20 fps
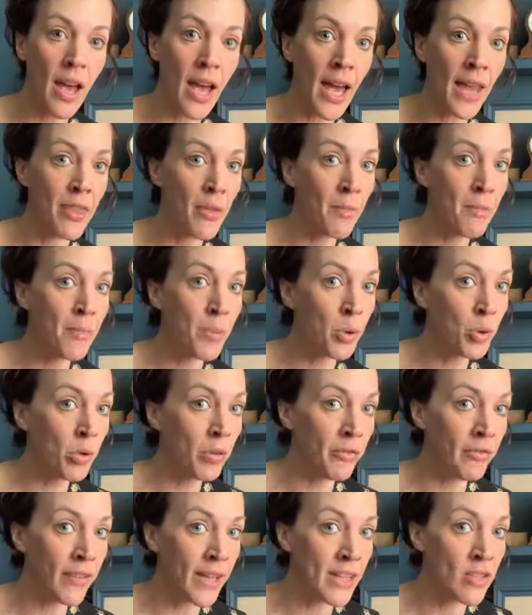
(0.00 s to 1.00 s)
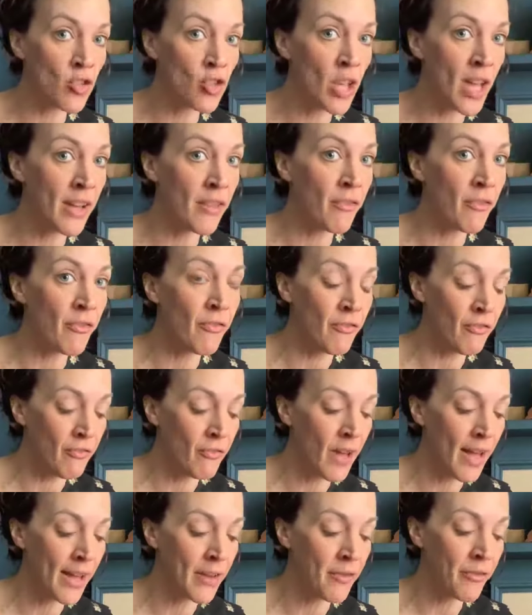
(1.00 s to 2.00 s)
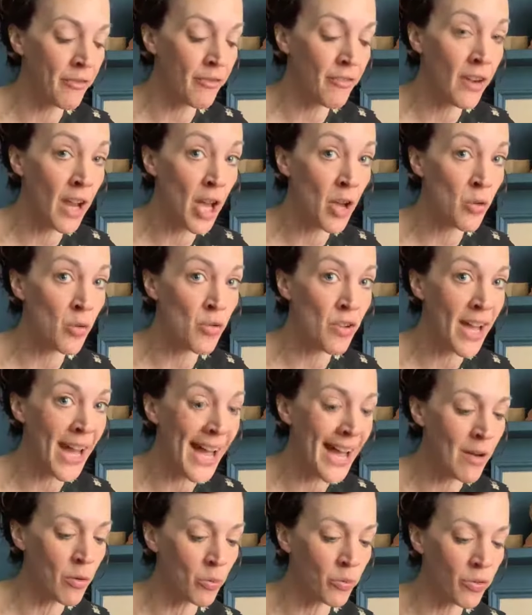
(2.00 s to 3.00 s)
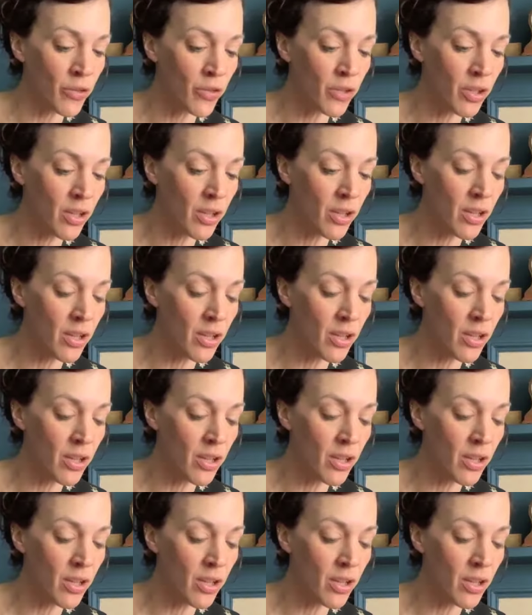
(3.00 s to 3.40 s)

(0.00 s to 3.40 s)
and the bullfinch had flown out.